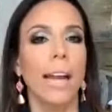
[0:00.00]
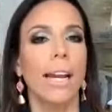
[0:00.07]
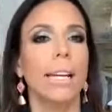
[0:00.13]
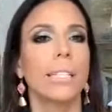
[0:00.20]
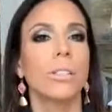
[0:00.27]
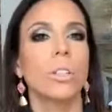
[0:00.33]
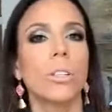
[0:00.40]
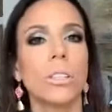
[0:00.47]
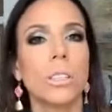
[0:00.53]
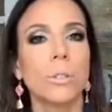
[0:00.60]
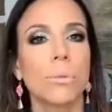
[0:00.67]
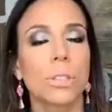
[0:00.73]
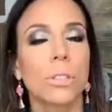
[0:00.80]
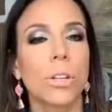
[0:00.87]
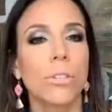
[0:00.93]
And as long as it
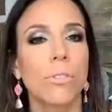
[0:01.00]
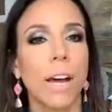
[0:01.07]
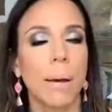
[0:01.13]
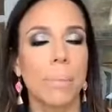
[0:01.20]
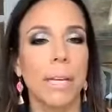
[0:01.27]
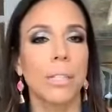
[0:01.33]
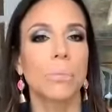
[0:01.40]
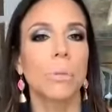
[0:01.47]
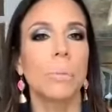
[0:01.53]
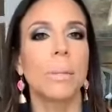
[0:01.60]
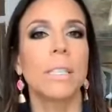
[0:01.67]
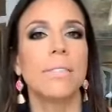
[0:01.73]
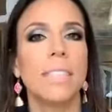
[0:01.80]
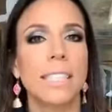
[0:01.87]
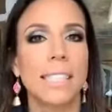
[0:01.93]
was low fat, because we
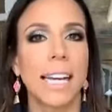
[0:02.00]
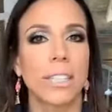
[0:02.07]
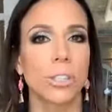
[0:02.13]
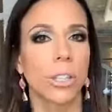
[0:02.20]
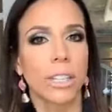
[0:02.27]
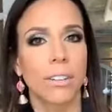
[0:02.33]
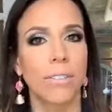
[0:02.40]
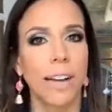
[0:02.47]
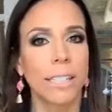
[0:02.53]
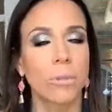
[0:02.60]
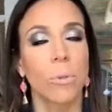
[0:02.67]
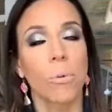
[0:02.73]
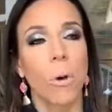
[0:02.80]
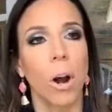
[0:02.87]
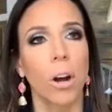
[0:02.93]
believed that saturated fats
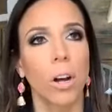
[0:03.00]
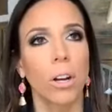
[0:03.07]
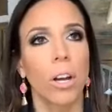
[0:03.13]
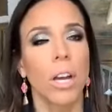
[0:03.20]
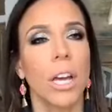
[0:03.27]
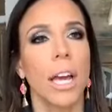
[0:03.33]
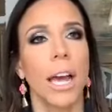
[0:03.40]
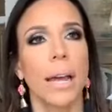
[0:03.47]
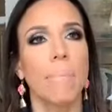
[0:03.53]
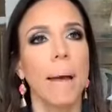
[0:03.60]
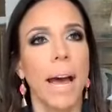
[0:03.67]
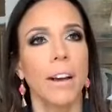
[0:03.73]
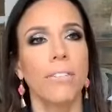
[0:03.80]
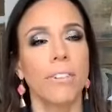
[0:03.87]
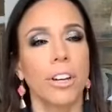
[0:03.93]
were wrong and
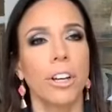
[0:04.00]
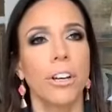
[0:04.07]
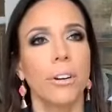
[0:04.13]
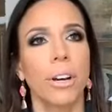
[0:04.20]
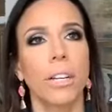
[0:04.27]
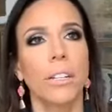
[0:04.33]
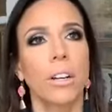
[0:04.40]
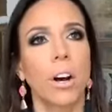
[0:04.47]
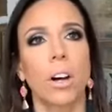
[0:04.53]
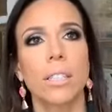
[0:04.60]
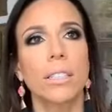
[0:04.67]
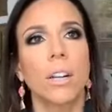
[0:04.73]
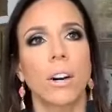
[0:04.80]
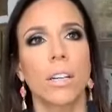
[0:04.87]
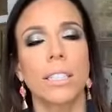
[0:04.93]
bad for you and
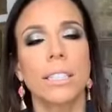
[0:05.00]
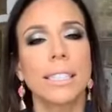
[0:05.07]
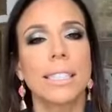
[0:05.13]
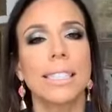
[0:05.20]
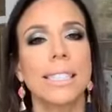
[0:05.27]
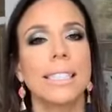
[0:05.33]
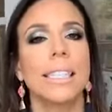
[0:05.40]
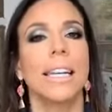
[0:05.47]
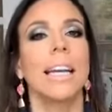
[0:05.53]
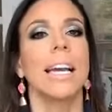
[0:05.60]
caused heart disease,